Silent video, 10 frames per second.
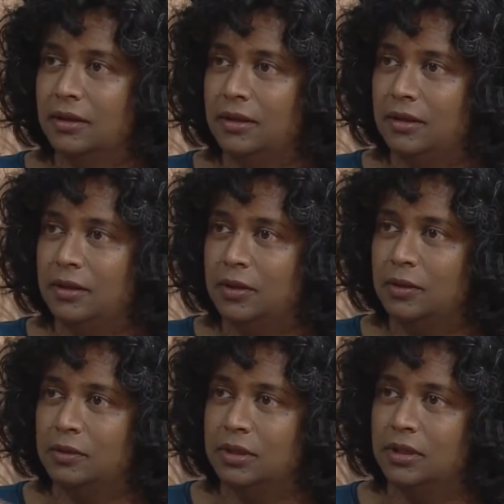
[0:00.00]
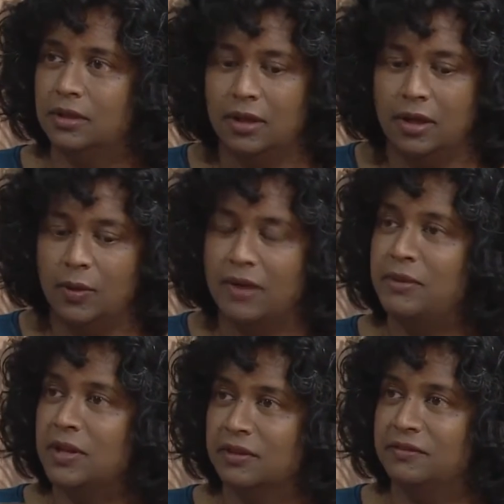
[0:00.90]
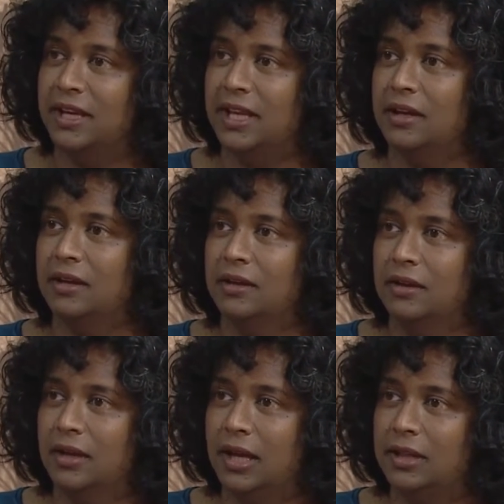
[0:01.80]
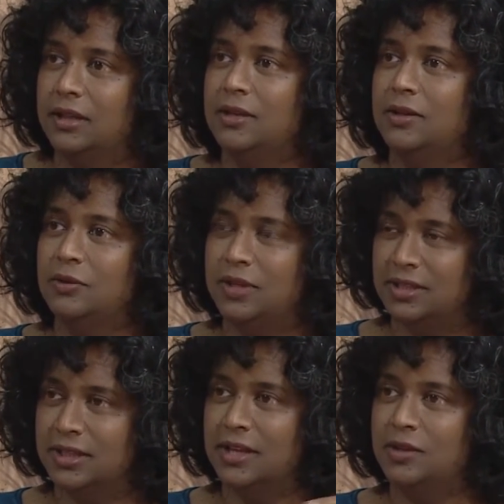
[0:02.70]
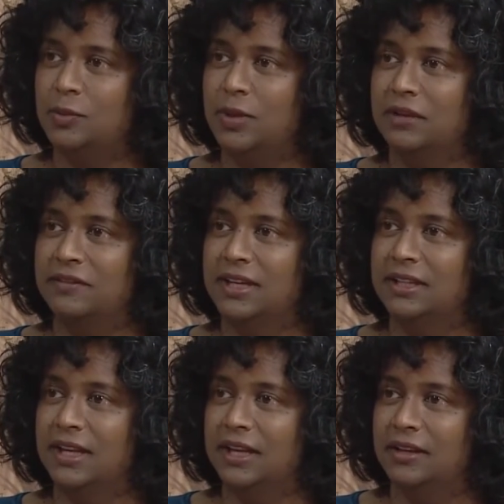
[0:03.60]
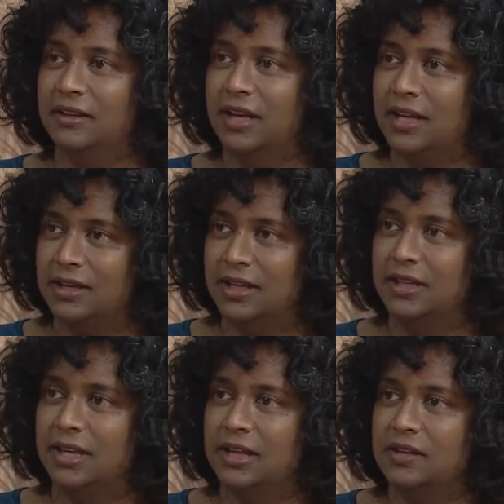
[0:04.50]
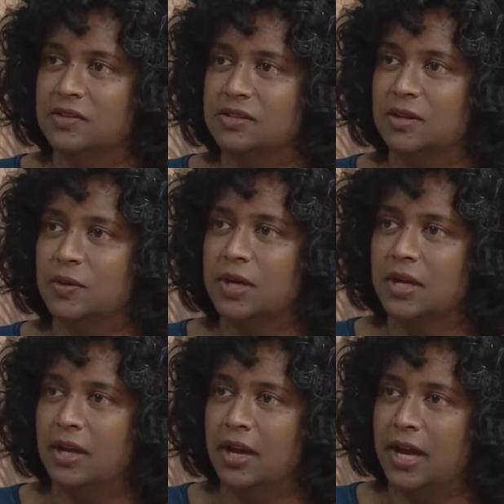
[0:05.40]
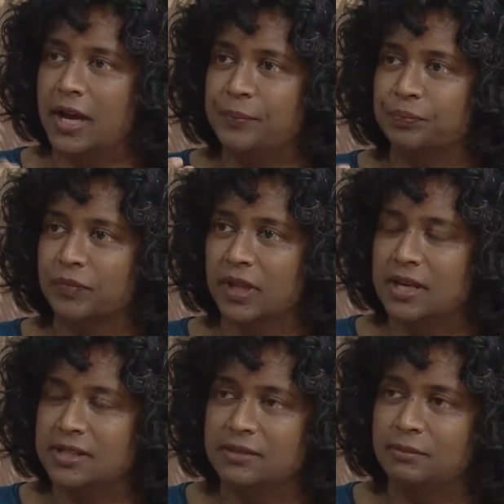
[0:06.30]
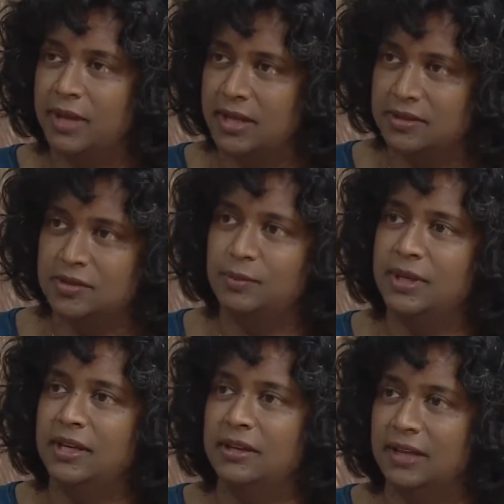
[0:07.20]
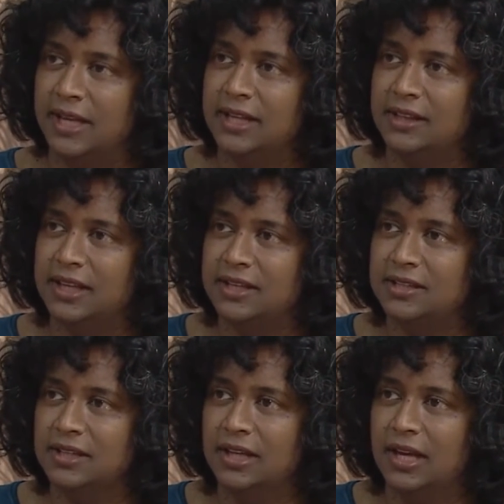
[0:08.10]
You think, oh, I peeled off a layer, and then you read it again and you peel off another layer and another layer. So is it meant to be like that?